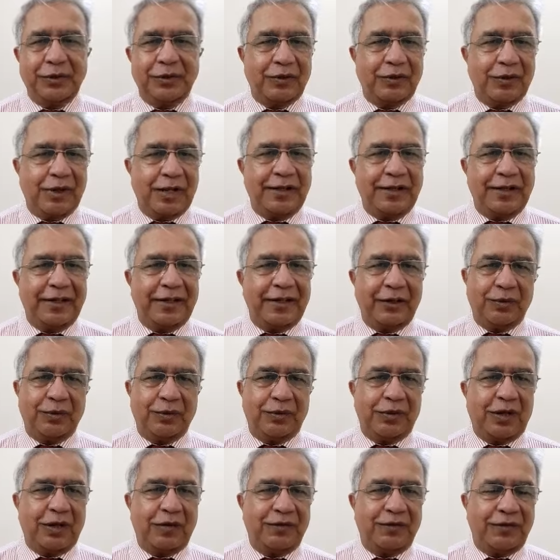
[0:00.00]
So if you like it,
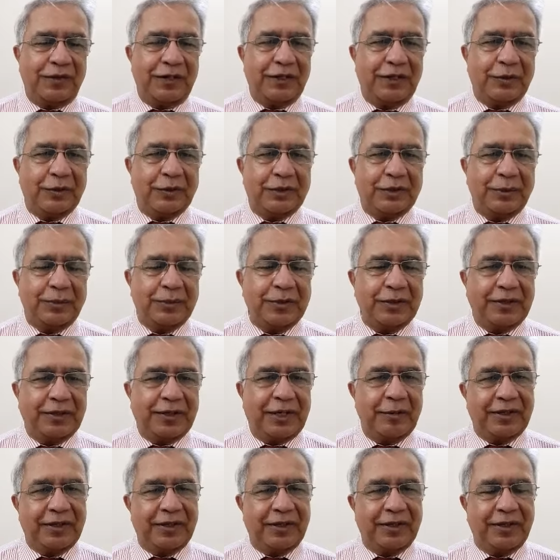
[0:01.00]
do not fail to
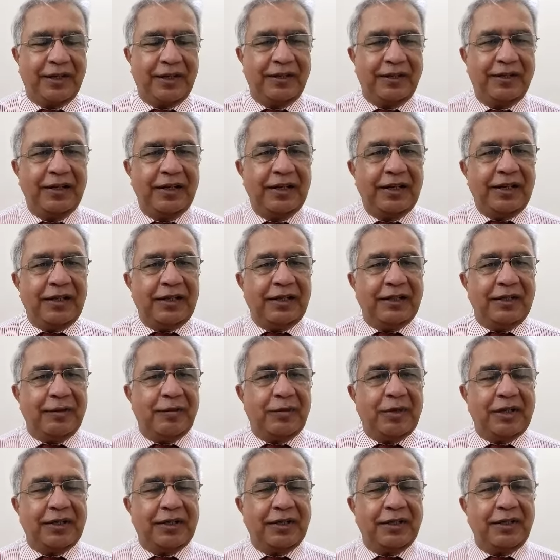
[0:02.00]
subscribe and hit
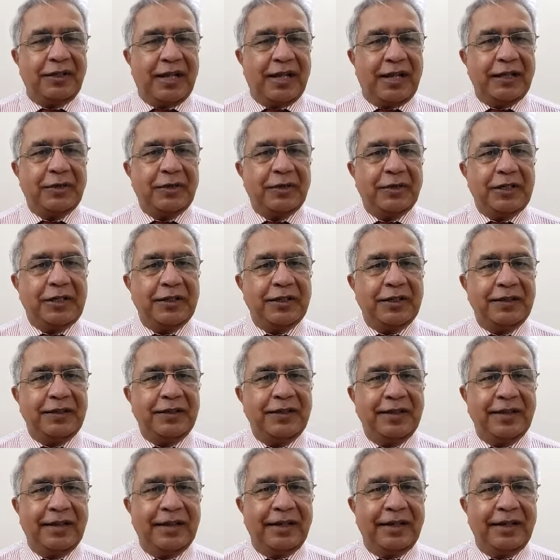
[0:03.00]
the like button.